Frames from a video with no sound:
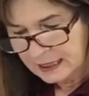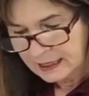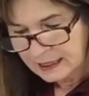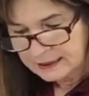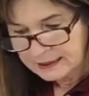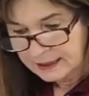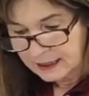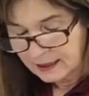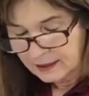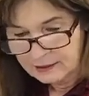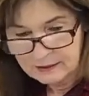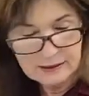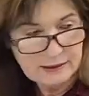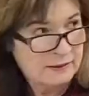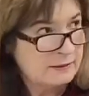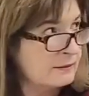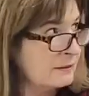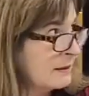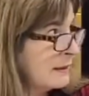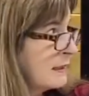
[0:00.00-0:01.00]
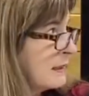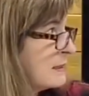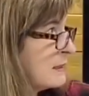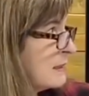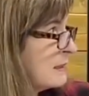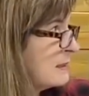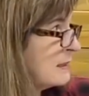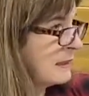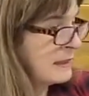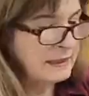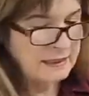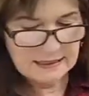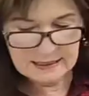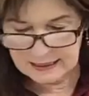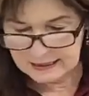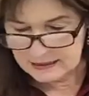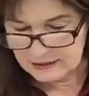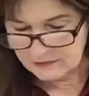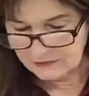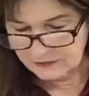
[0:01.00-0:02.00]
Now, this is the
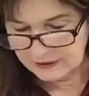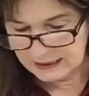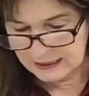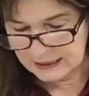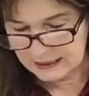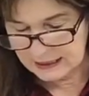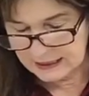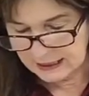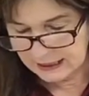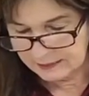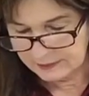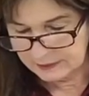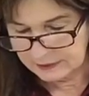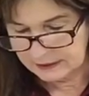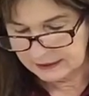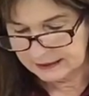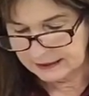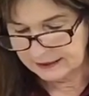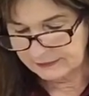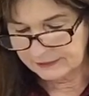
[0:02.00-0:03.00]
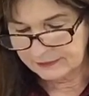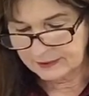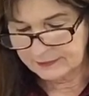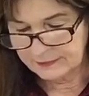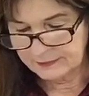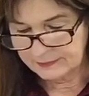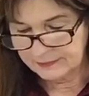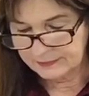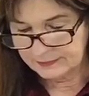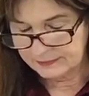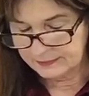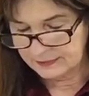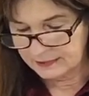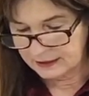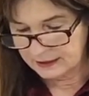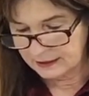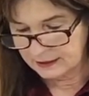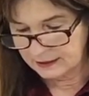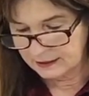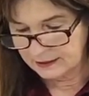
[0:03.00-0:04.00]
ESV, I believe.
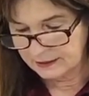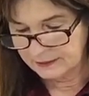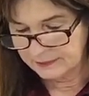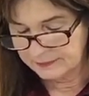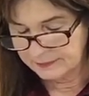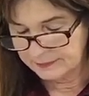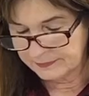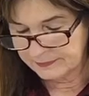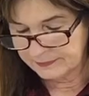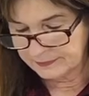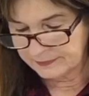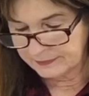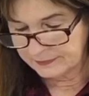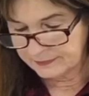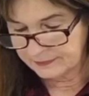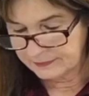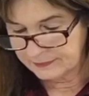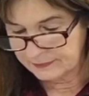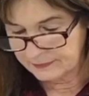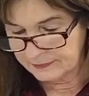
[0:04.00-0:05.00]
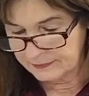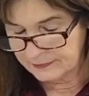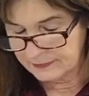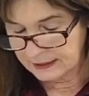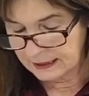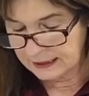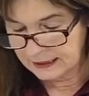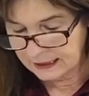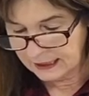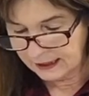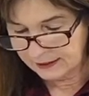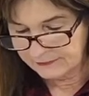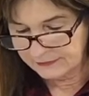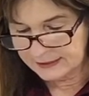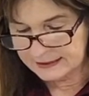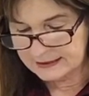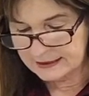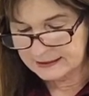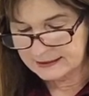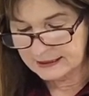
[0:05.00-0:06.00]
The
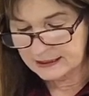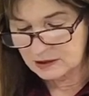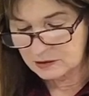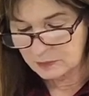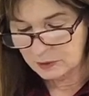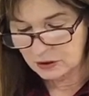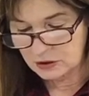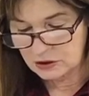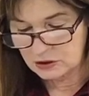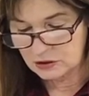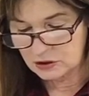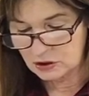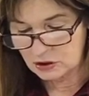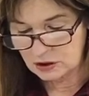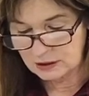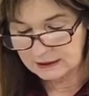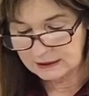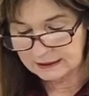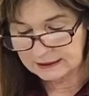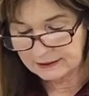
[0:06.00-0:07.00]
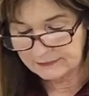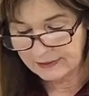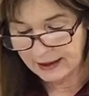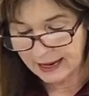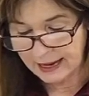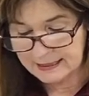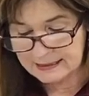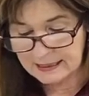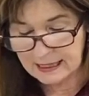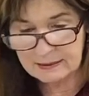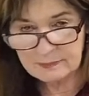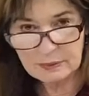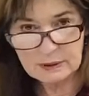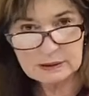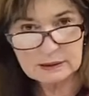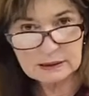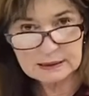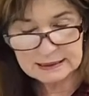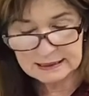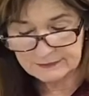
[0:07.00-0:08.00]
NIV says each person should live as a
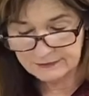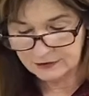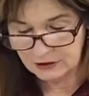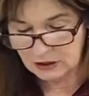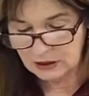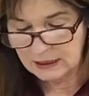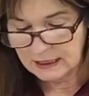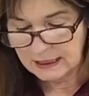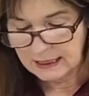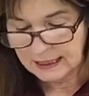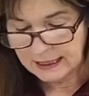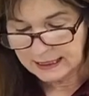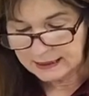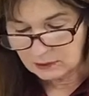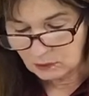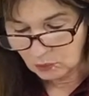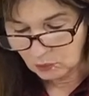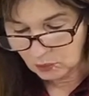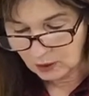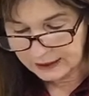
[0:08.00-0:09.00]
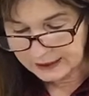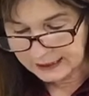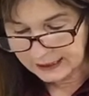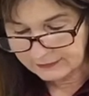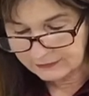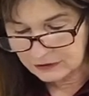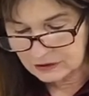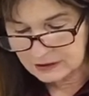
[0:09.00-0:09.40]
believer in whatever